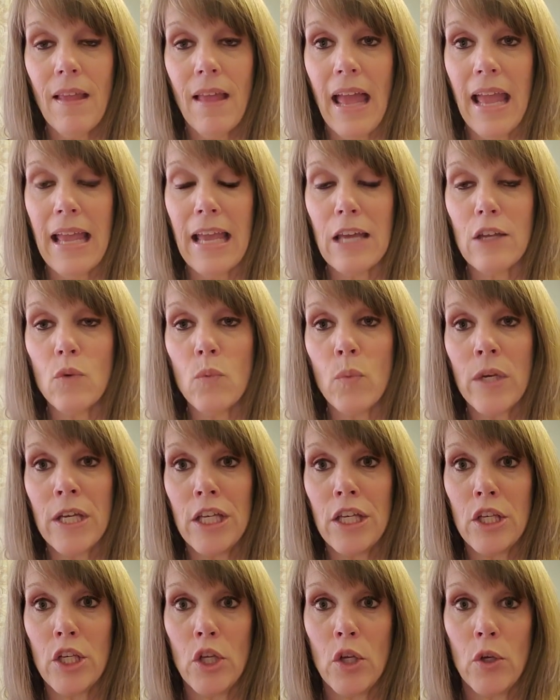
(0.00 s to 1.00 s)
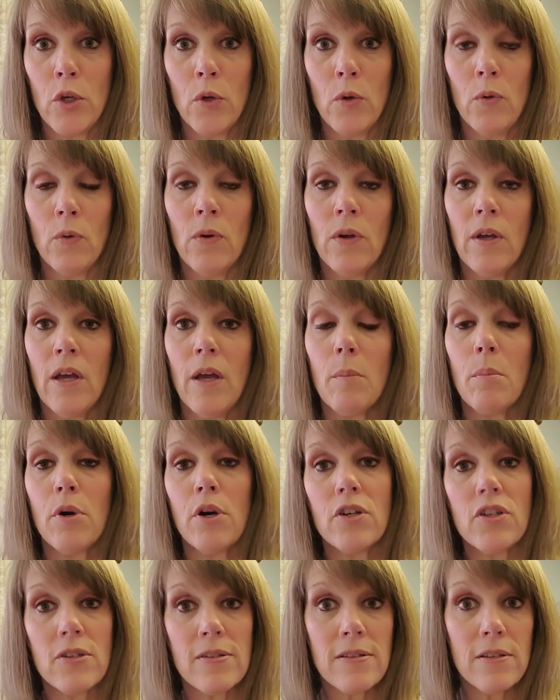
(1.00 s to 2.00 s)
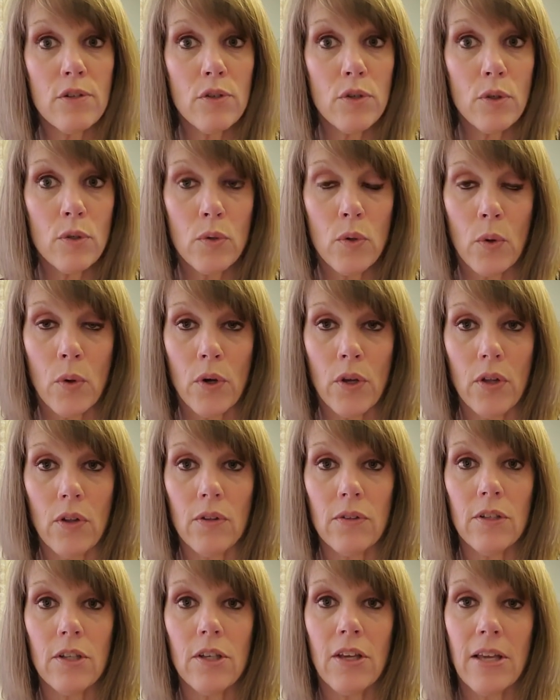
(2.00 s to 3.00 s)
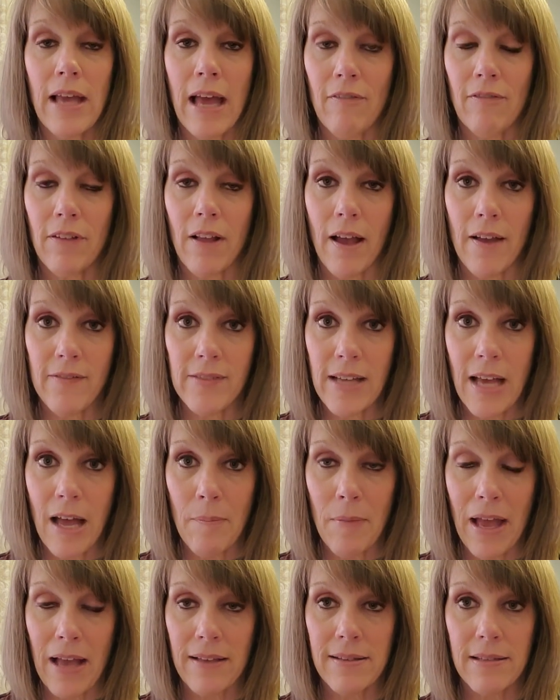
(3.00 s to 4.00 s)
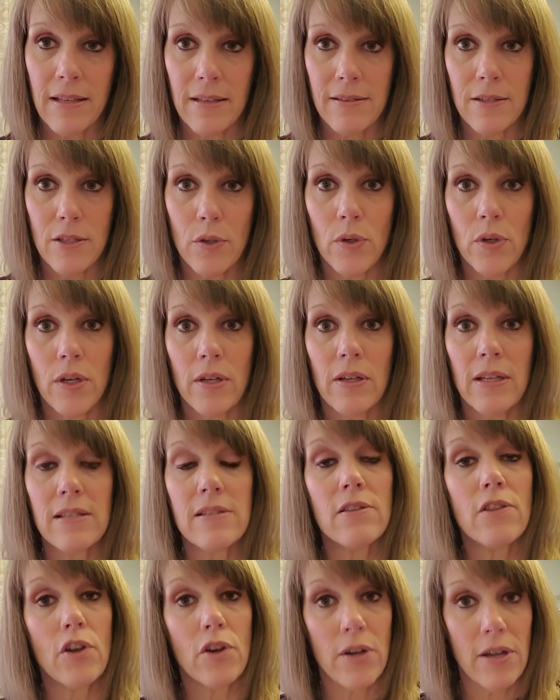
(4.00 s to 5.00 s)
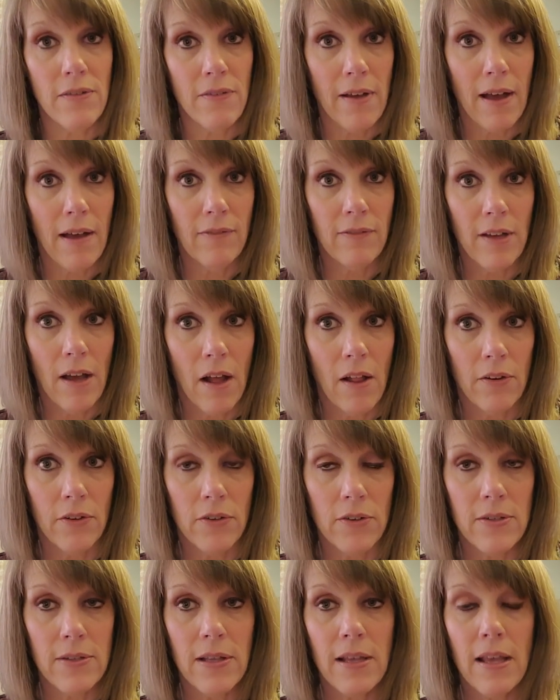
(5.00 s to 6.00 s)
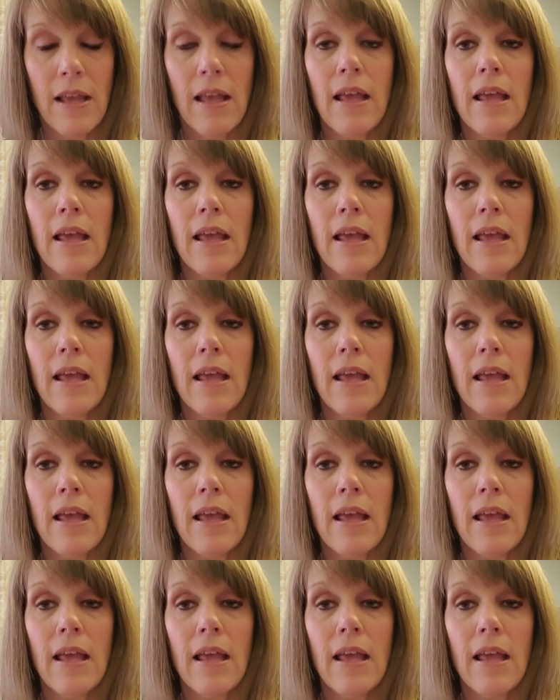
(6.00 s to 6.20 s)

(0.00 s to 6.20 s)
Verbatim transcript: And when you purchase a tutorial, you have lifetime access to it. It's $35.